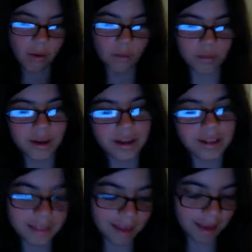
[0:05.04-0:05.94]

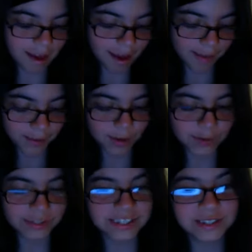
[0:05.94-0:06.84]
Well, I'm
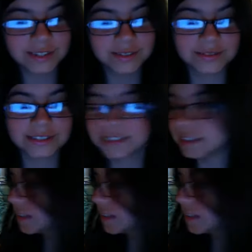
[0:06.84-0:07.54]
going to read